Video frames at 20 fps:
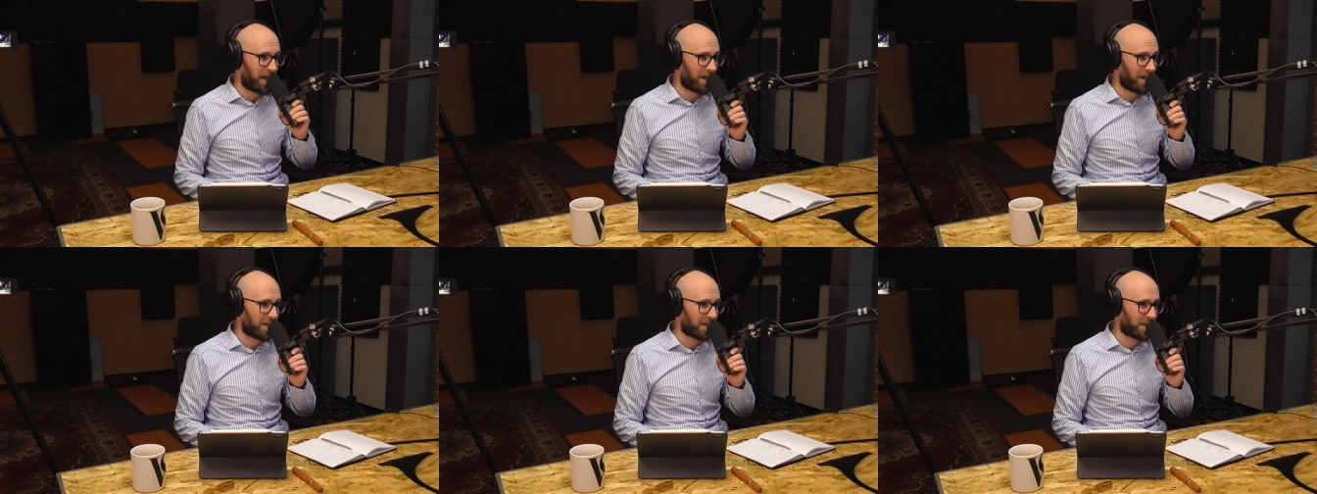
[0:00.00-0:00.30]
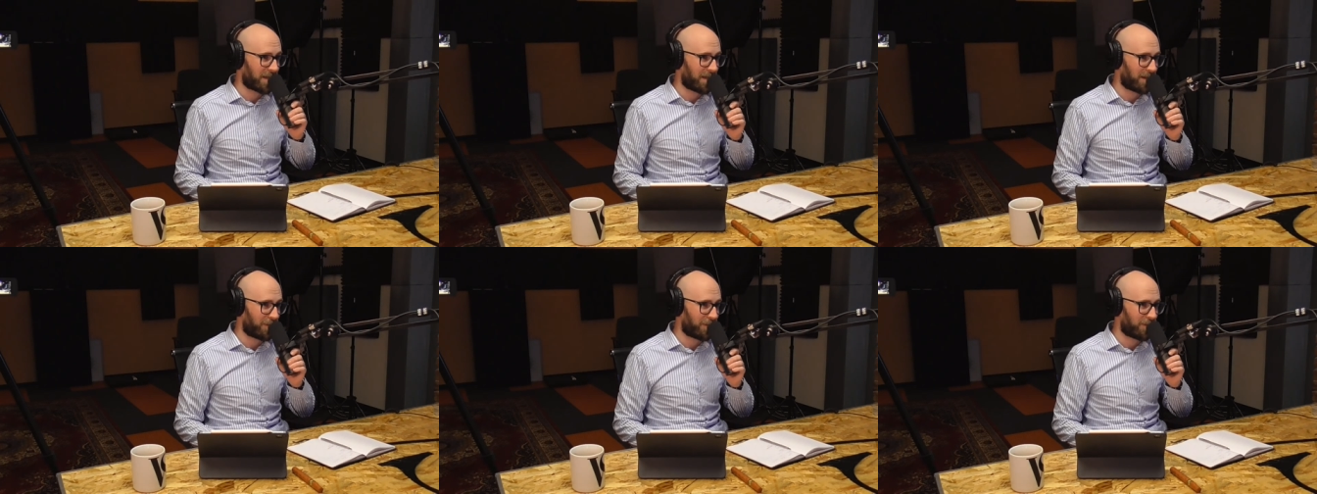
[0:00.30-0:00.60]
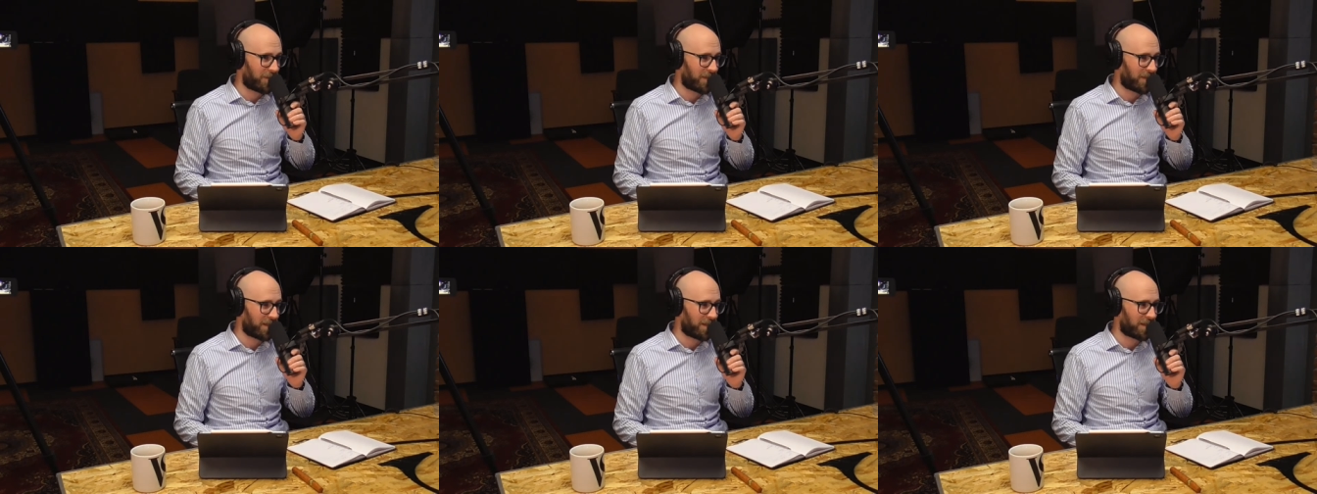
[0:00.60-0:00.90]
Okay. And I was like,
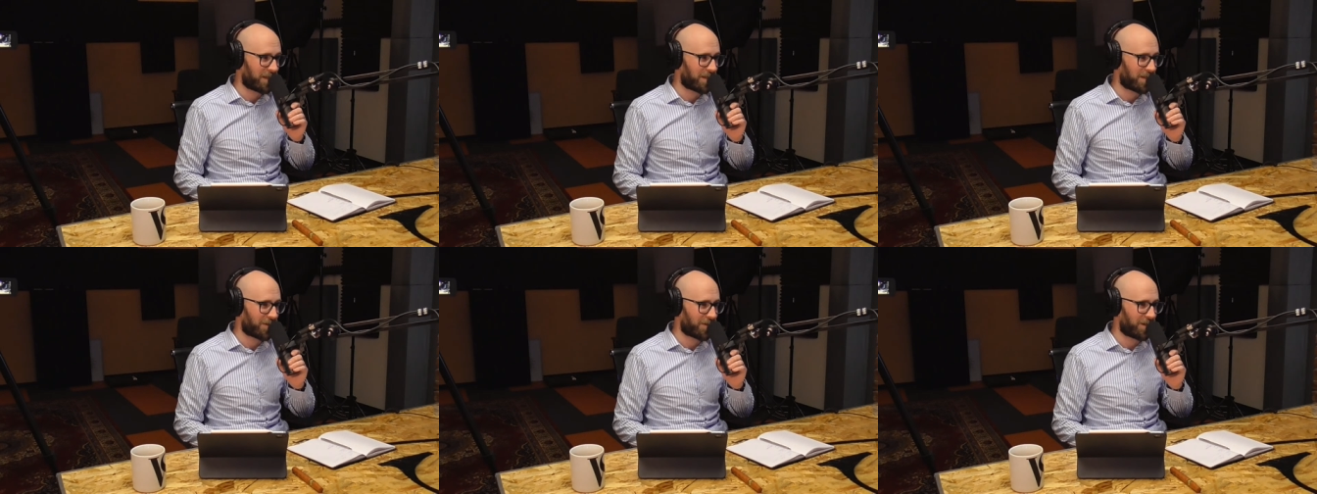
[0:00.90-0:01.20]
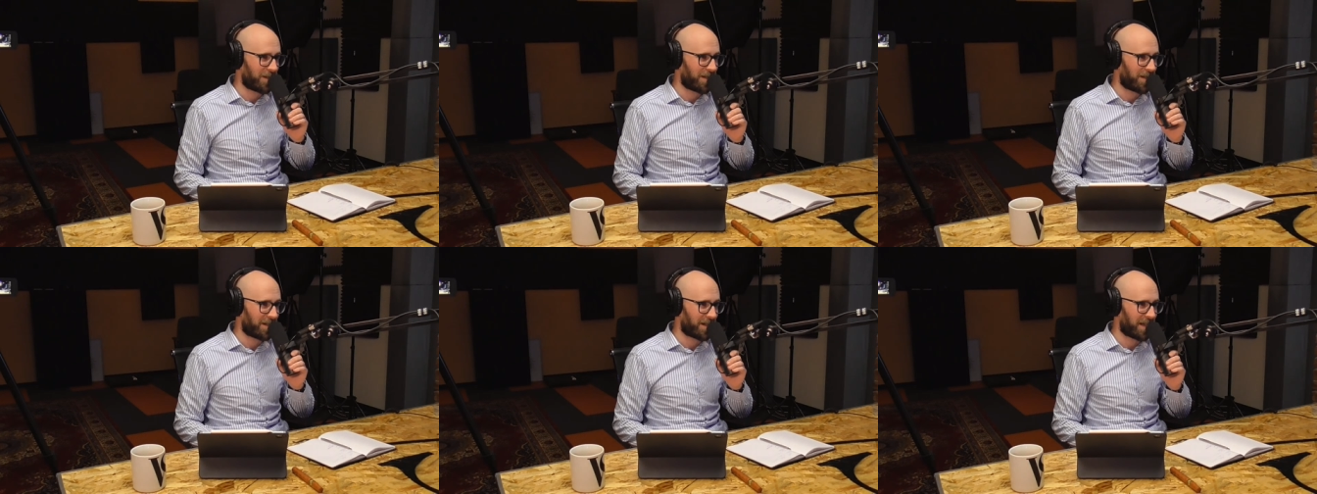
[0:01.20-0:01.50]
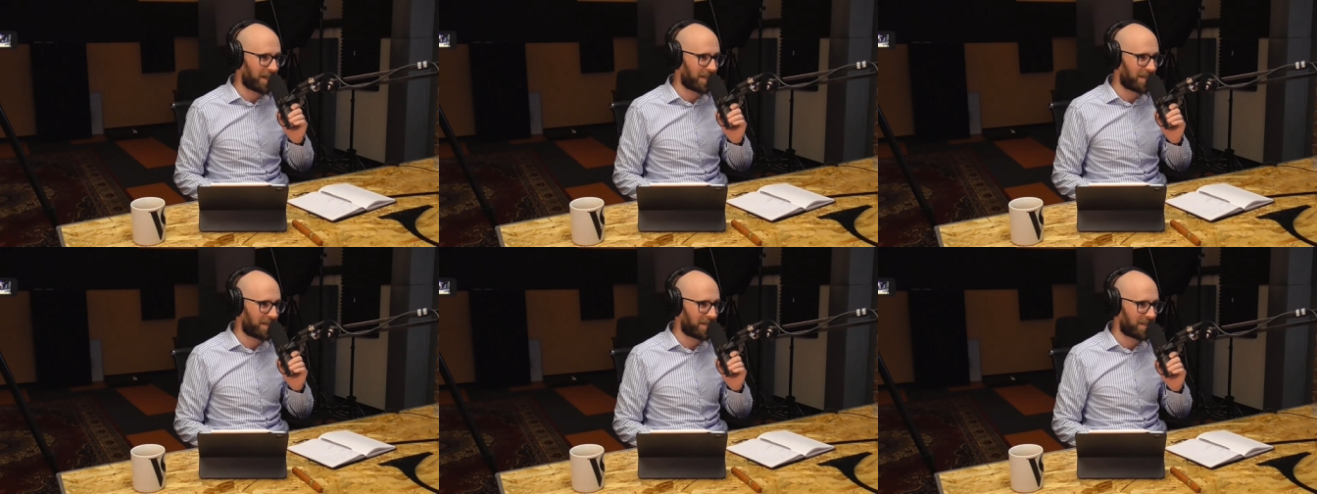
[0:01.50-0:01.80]
screw it, I'll
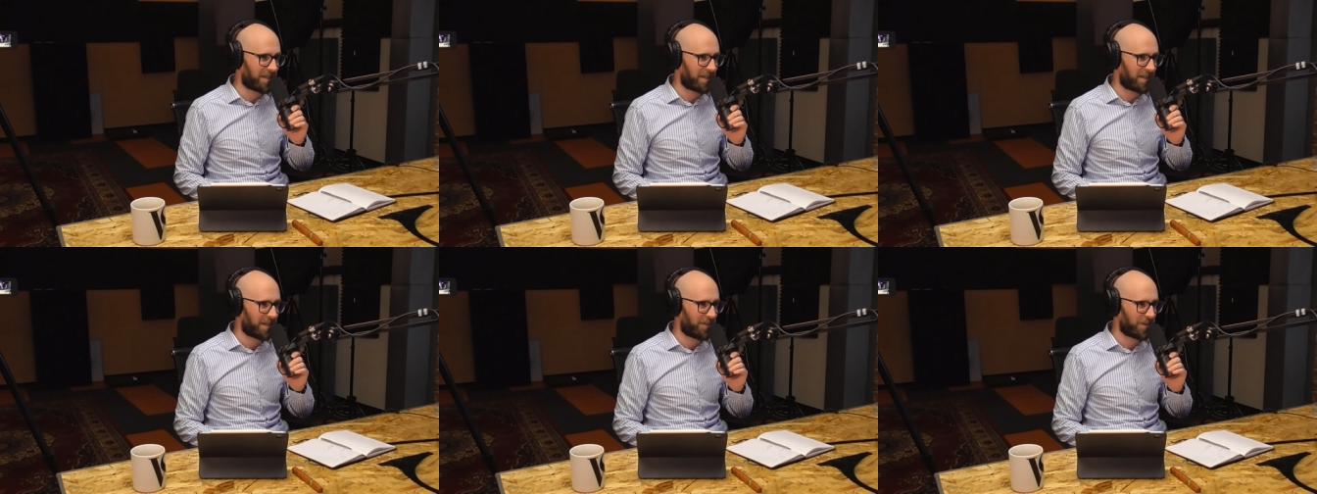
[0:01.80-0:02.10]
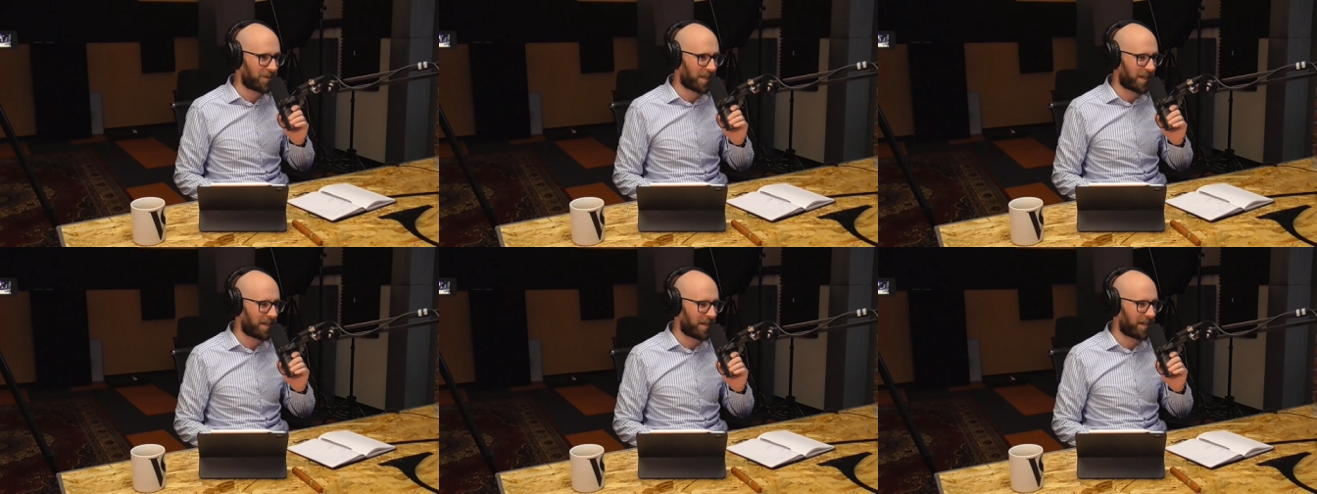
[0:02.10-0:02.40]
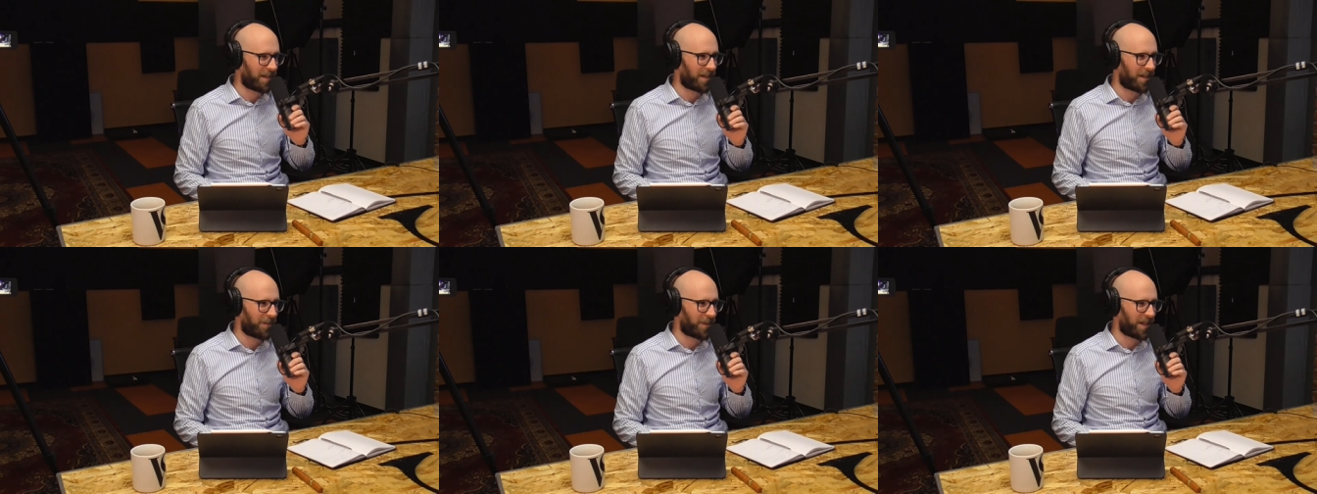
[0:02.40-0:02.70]
get it. It was like
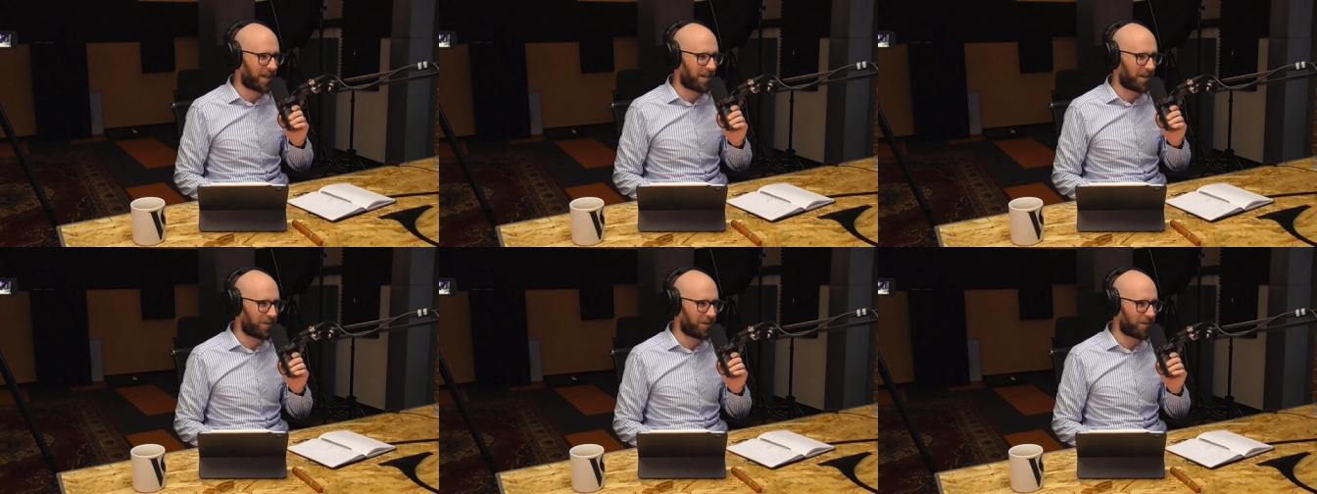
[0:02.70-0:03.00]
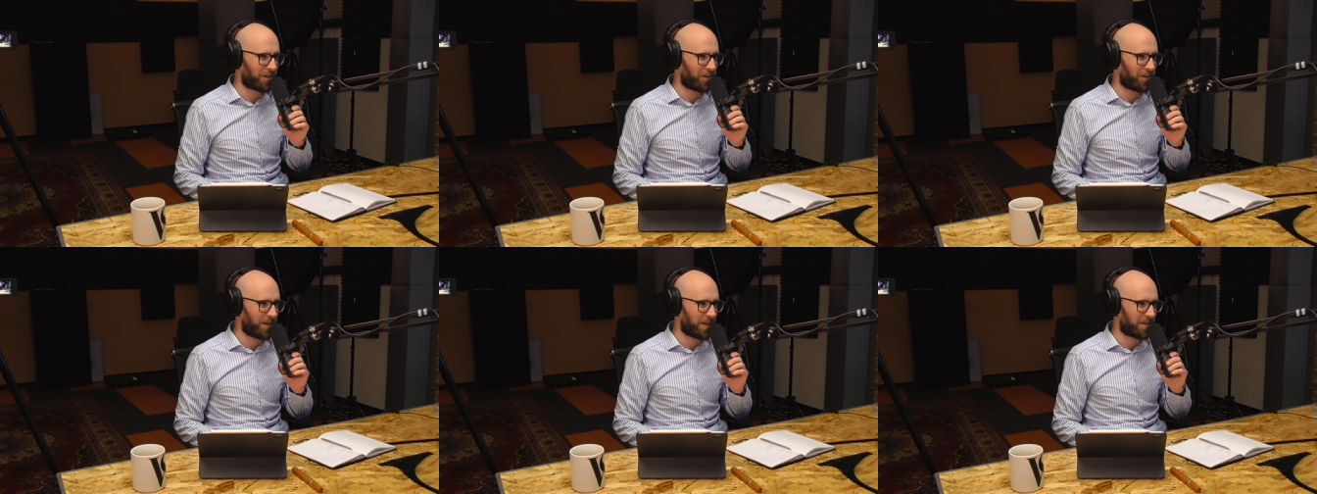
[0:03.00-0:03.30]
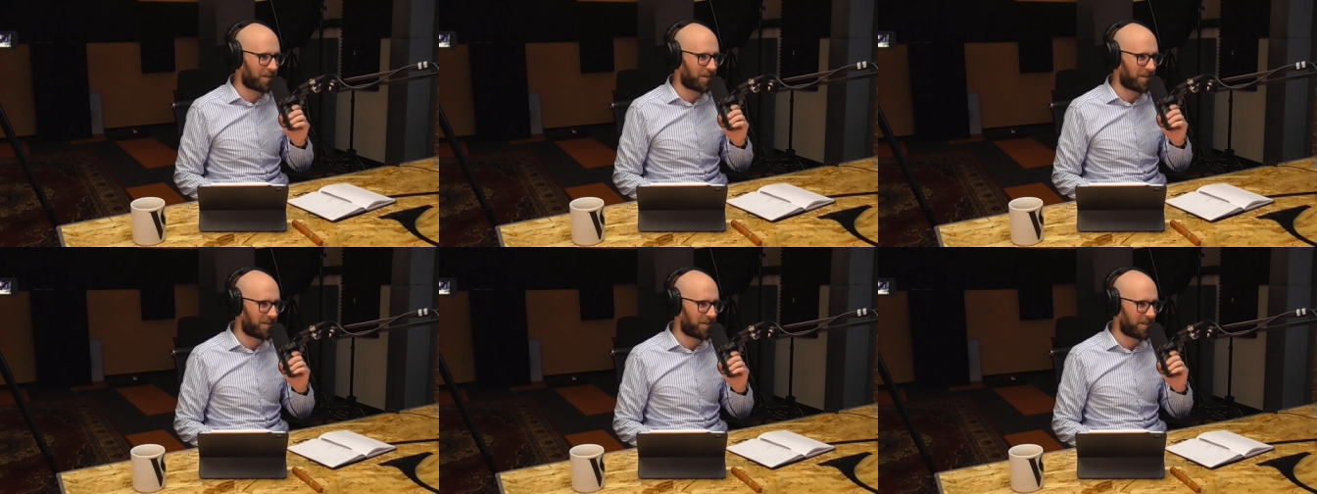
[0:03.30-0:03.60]
about 100
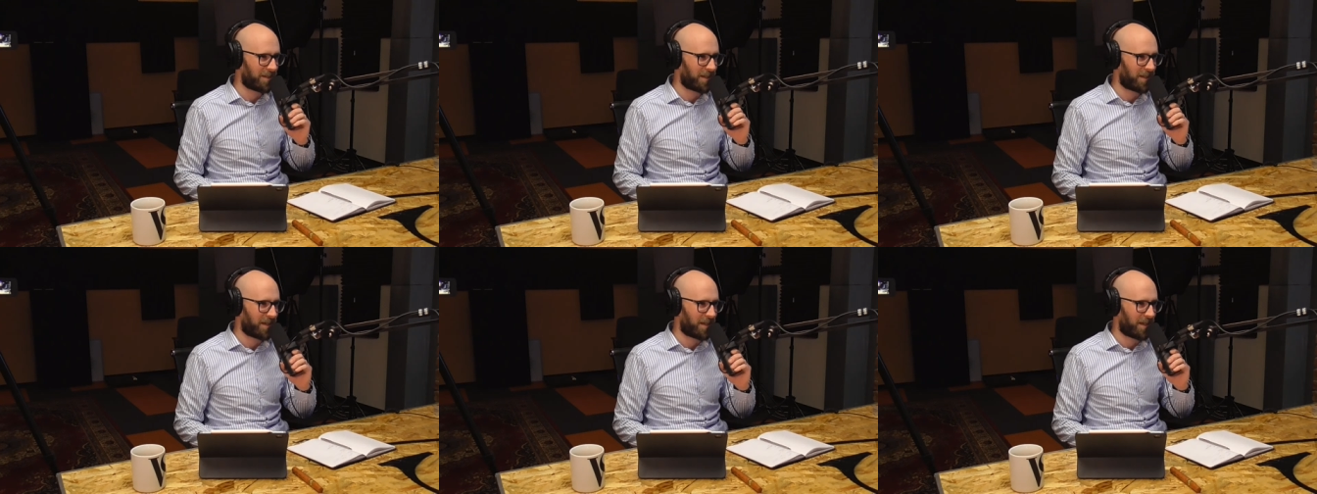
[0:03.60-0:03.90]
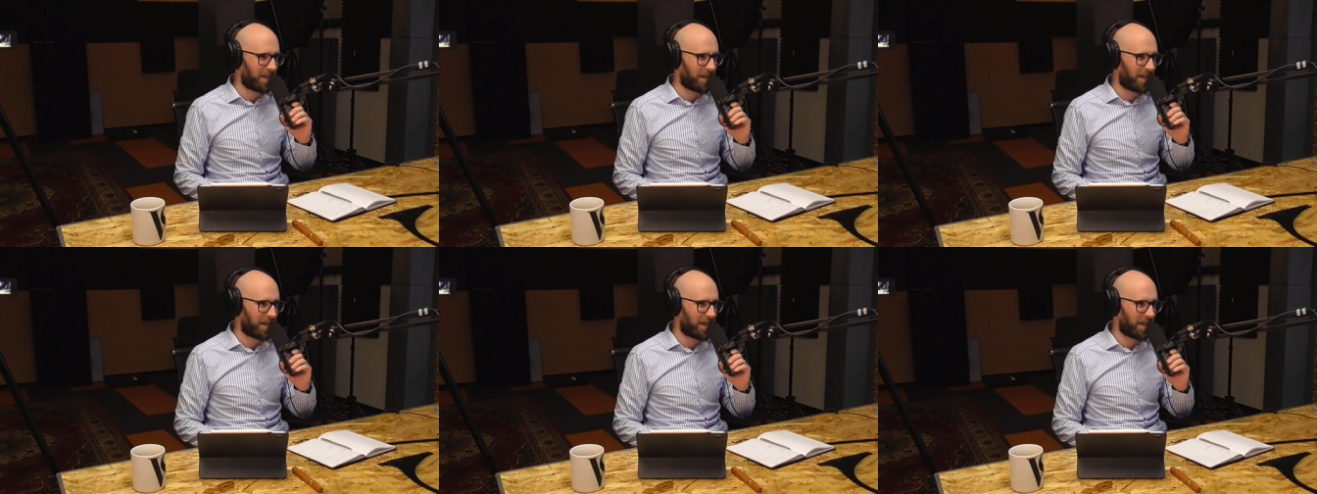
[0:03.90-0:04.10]
quid. Go for gold.